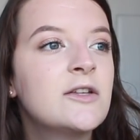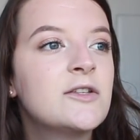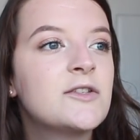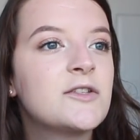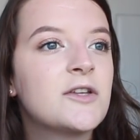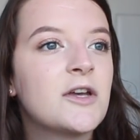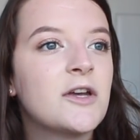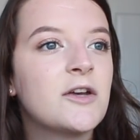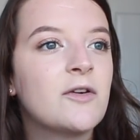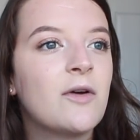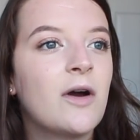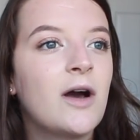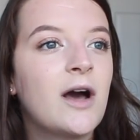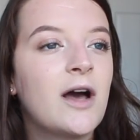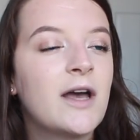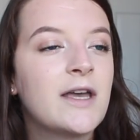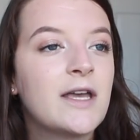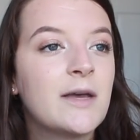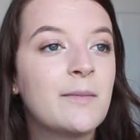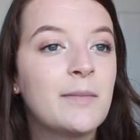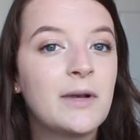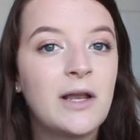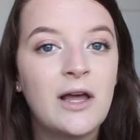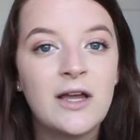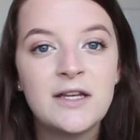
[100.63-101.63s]
so I
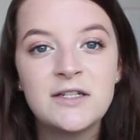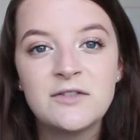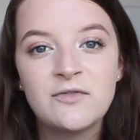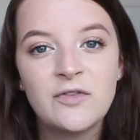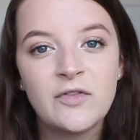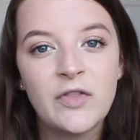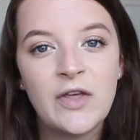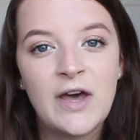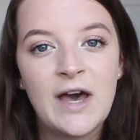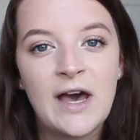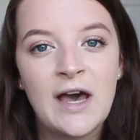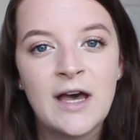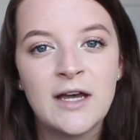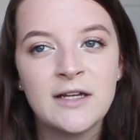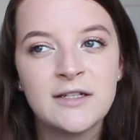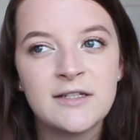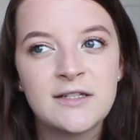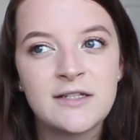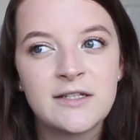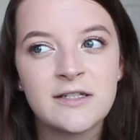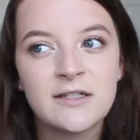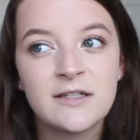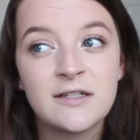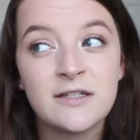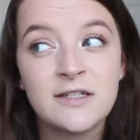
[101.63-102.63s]
applied for
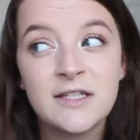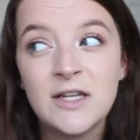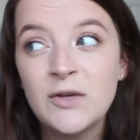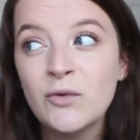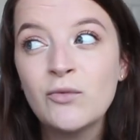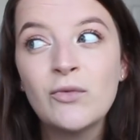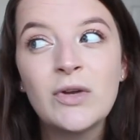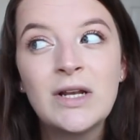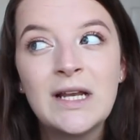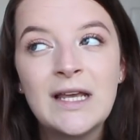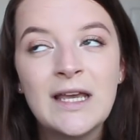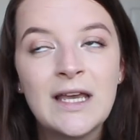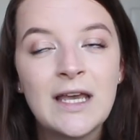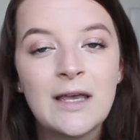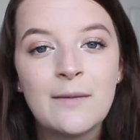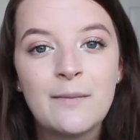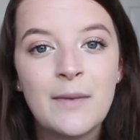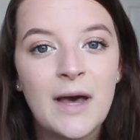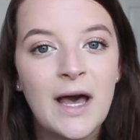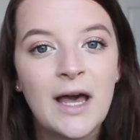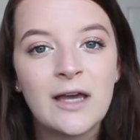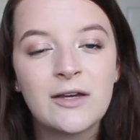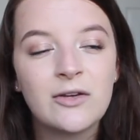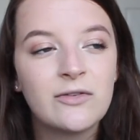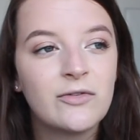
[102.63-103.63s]
that, didn't really hear
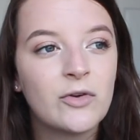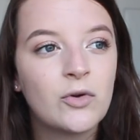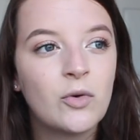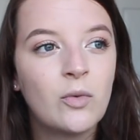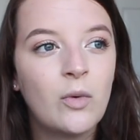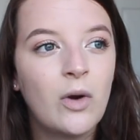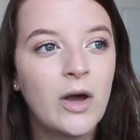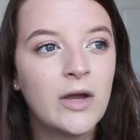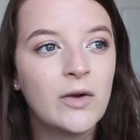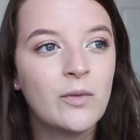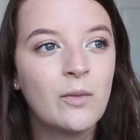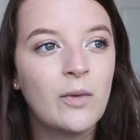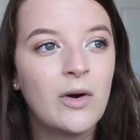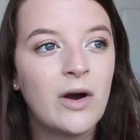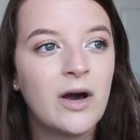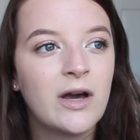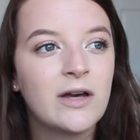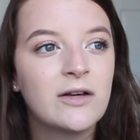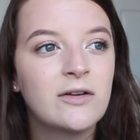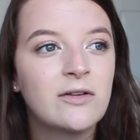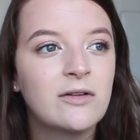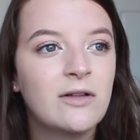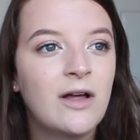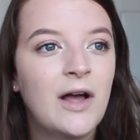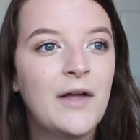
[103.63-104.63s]
back for quite a
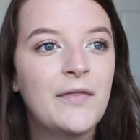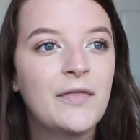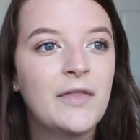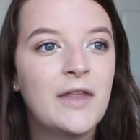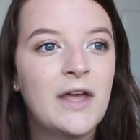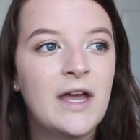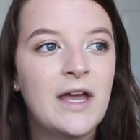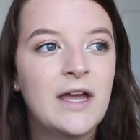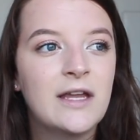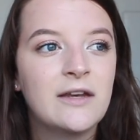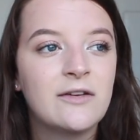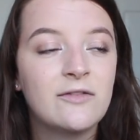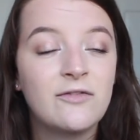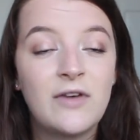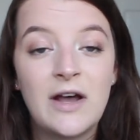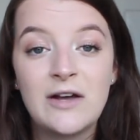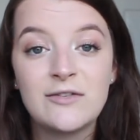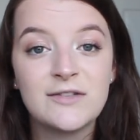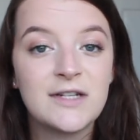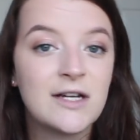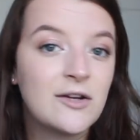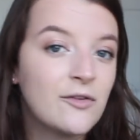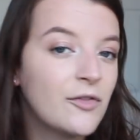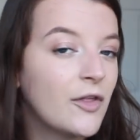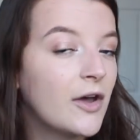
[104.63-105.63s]
while and then
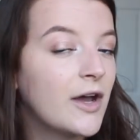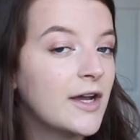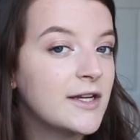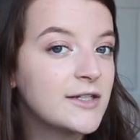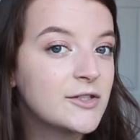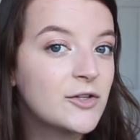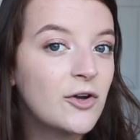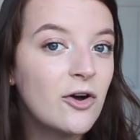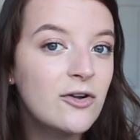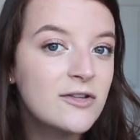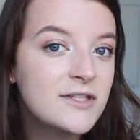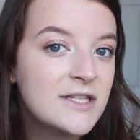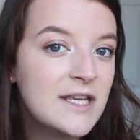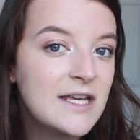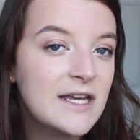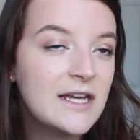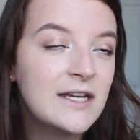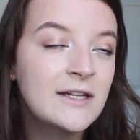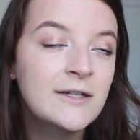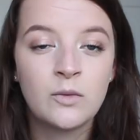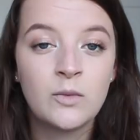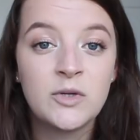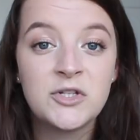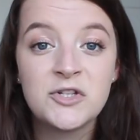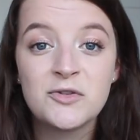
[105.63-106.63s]
found out that I'd got
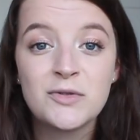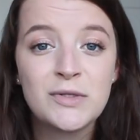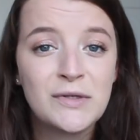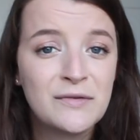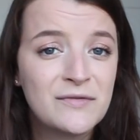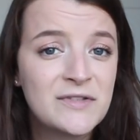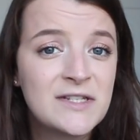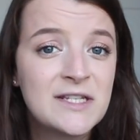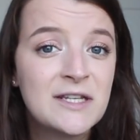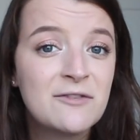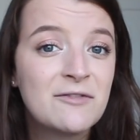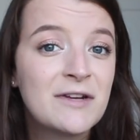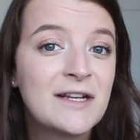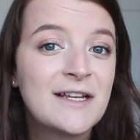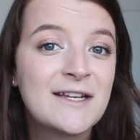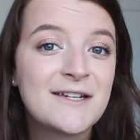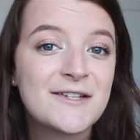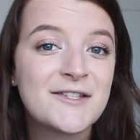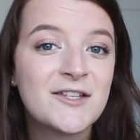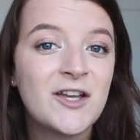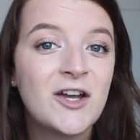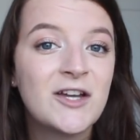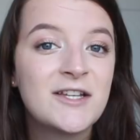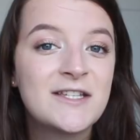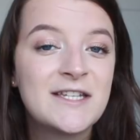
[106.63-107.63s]
it, which was obviously really
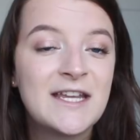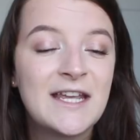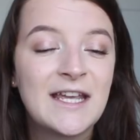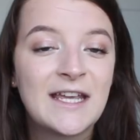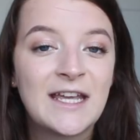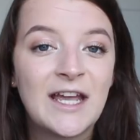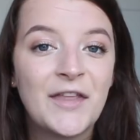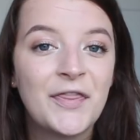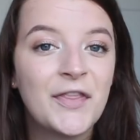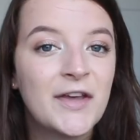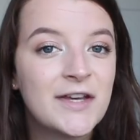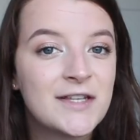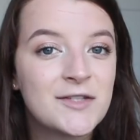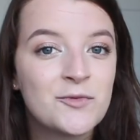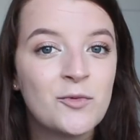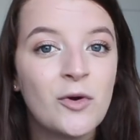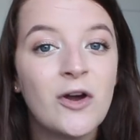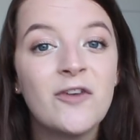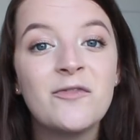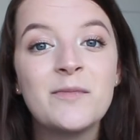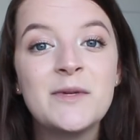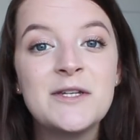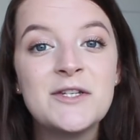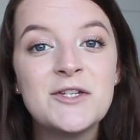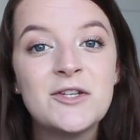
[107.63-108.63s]
exciting and that is
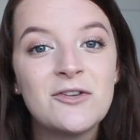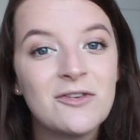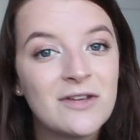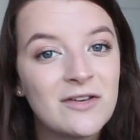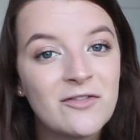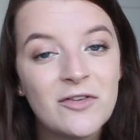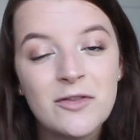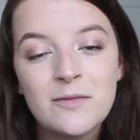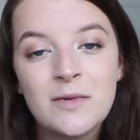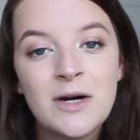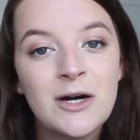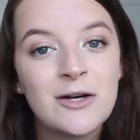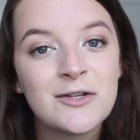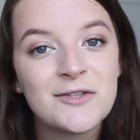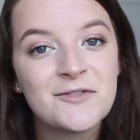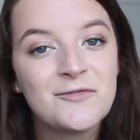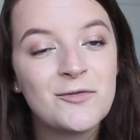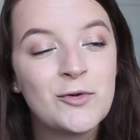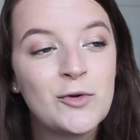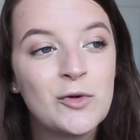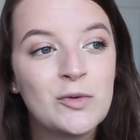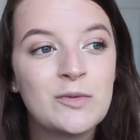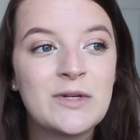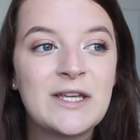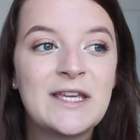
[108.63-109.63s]
what I've been doing for the past
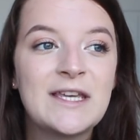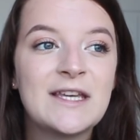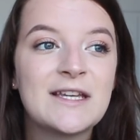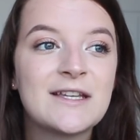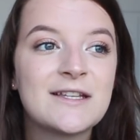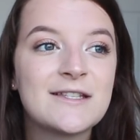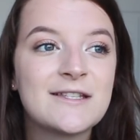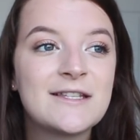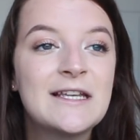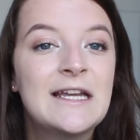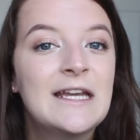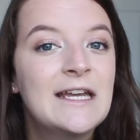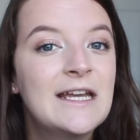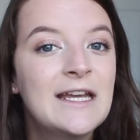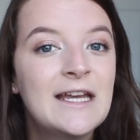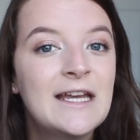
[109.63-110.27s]
four weeks